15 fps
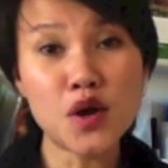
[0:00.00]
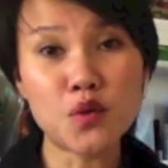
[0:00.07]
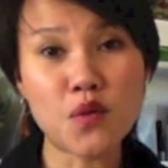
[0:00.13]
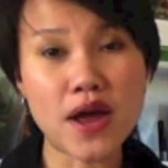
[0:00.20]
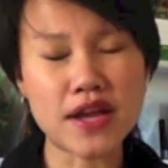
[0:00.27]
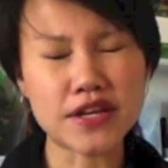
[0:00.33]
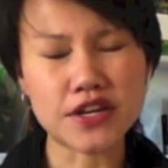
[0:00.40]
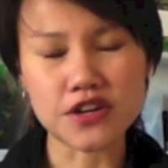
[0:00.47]

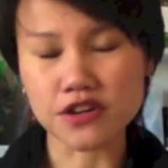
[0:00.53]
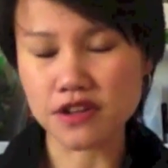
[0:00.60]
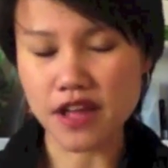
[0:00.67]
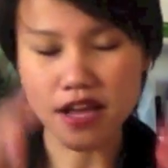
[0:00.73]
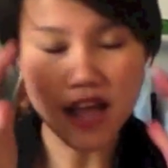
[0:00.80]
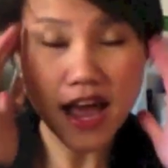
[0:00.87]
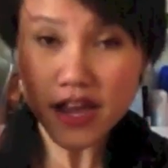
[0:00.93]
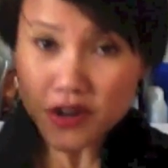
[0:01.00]
when you're
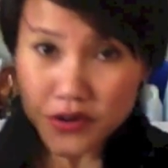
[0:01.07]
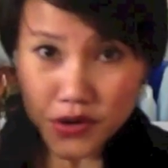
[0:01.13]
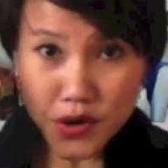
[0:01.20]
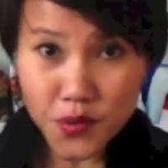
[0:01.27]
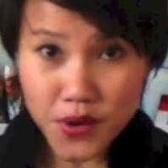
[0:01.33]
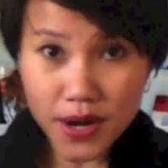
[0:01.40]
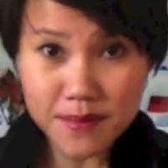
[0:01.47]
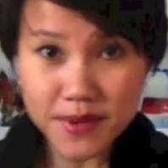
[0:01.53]
like, I don't know
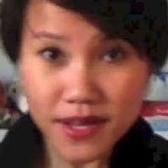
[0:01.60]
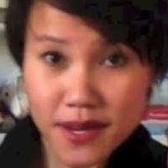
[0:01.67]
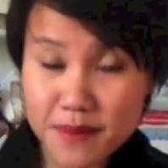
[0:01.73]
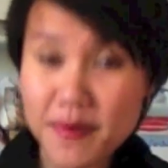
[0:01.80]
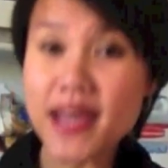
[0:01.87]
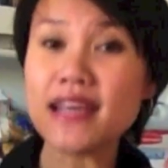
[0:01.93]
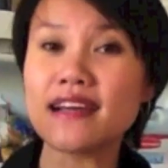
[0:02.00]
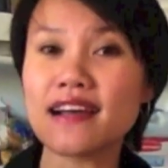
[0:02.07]
what I'm gonna
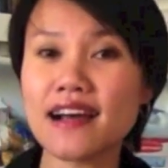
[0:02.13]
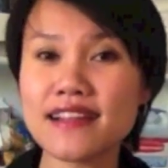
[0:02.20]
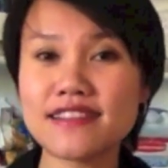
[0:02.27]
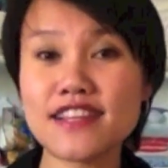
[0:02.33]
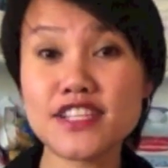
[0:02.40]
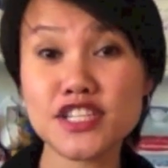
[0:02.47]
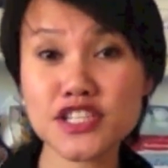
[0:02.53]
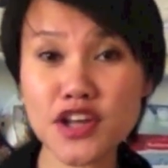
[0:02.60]
make, and
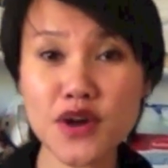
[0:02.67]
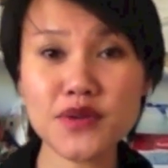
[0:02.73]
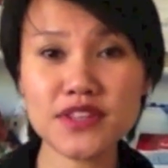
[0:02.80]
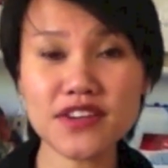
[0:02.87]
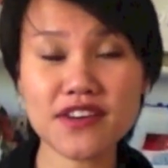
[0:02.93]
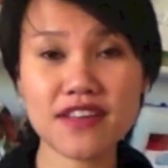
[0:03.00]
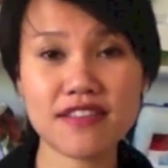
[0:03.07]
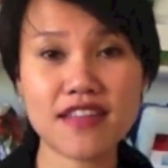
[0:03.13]
just go
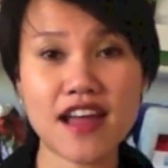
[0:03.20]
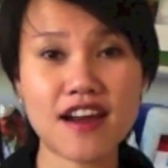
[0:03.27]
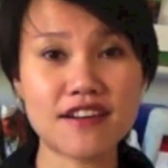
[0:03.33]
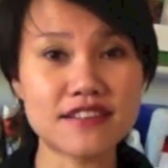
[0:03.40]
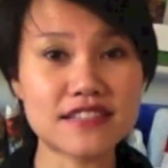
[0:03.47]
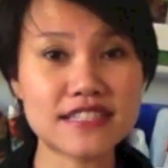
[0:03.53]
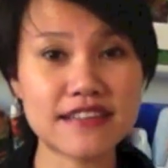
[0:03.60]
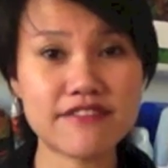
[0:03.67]
look in there
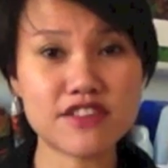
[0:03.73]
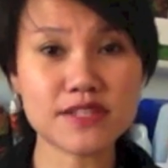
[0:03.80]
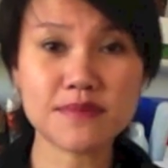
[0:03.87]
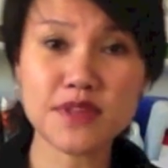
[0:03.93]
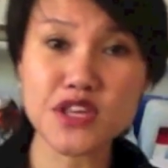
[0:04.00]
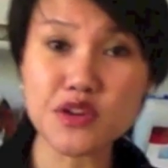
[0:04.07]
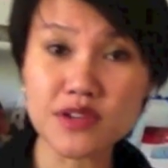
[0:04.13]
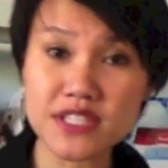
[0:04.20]
and see if there's
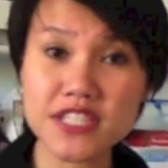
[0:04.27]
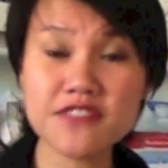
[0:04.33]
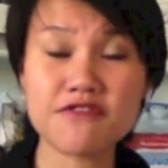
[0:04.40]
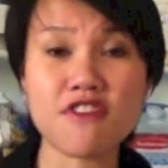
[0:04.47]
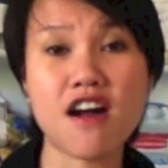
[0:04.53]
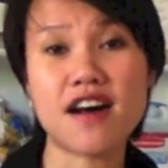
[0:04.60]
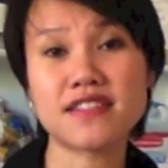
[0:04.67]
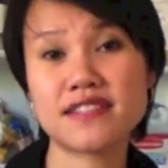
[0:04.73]
something you can
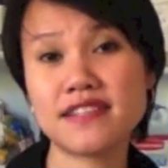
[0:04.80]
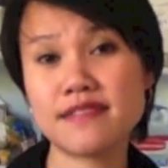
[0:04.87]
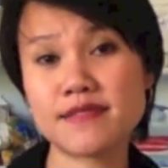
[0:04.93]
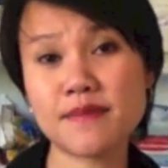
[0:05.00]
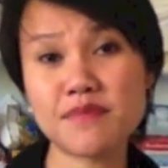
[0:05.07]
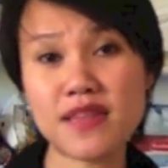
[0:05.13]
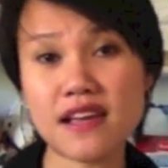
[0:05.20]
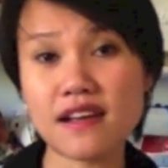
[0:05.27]
defrost, see if
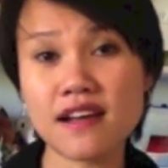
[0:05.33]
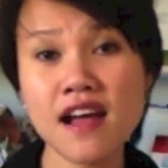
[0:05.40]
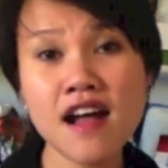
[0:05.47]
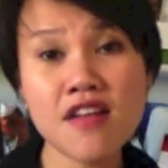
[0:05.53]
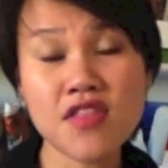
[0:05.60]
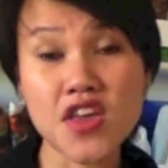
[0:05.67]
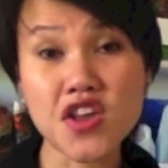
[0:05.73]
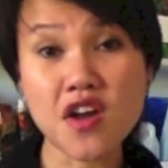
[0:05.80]
something
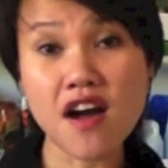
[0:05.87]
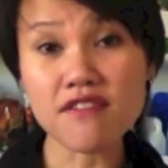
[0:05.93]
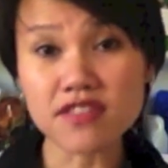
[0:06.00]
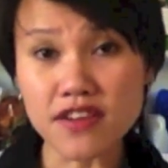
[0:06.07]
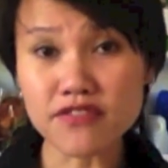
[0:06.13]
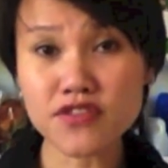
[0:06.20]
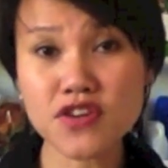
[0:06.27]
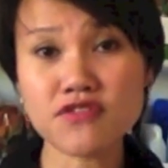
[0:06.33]
that you have
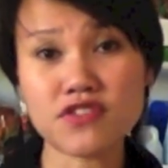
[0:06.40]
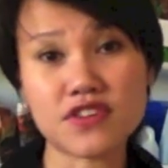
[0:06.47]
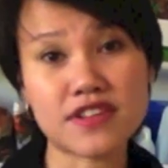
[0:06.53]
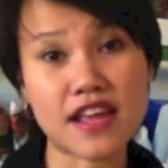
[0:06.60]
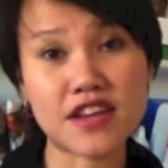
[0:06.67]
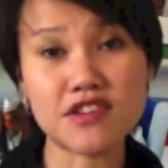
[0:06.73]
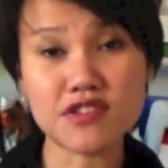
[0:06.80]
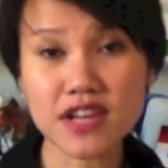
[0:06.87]
left over
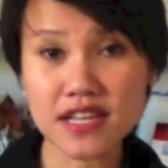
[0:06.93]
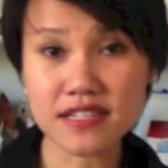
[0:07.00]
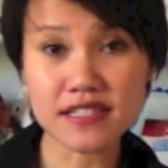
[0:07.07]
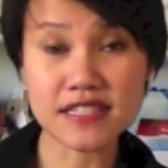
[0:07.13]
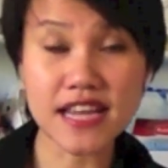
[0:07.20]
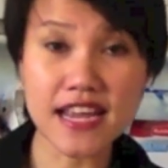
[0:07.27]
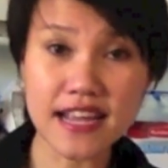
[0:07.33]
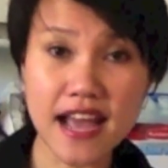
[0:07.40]
that you can
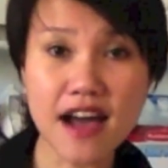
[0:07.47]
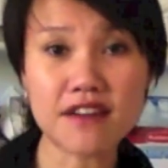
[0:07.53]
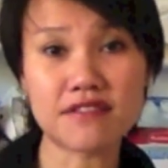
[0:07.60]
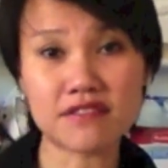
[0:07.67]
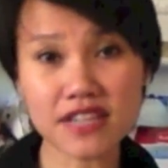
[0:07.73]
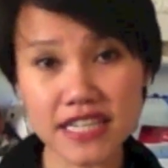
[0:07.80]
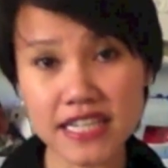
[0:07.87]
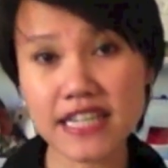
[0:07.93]
take out
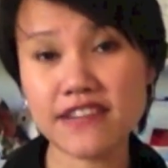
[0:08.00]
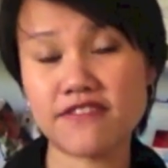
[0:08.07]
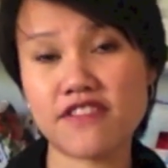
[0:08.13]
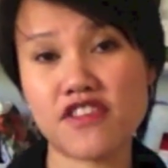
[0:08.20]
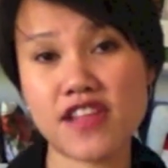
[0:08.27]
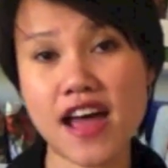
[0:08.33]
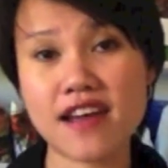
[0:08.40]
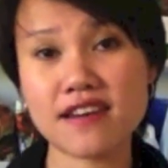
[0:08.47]
and reheat for
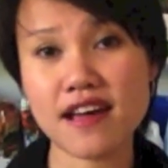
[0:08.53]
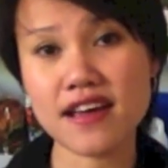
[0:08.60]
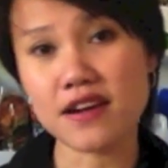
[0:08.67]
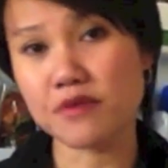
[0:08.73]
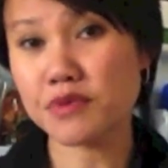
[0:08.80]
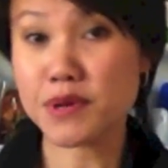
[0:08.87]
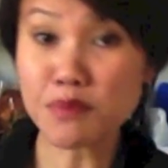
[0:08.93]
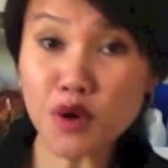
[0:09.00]
that night
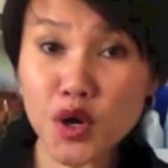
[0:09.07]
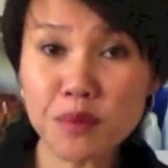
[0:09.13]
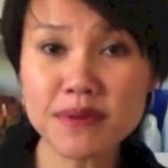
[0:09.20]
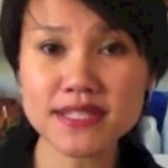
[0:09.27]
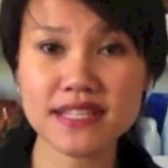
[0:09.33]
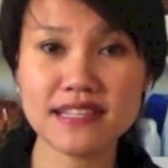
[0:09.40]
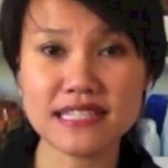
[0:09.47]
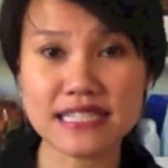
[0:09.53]
and
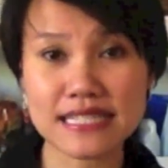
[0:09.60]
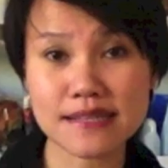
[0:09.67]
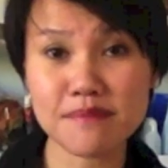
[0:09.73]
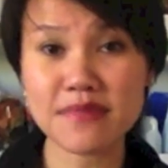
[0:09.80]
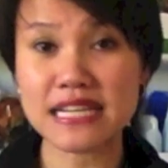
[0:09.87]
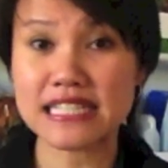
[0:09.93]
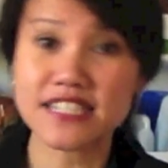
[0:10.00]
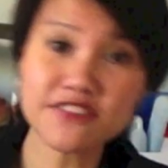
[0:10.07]
repurpose it into
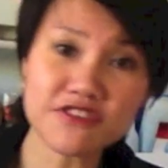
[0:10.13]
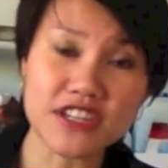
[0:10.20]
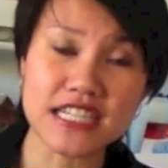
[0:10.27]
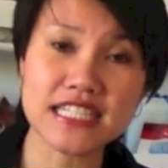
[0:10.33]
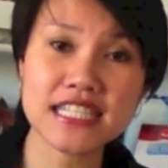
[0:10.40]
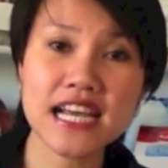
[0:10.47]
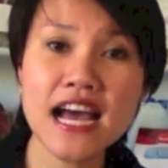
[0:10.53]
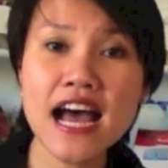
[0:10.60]
something
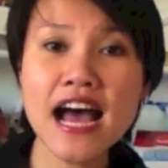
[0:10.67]
different.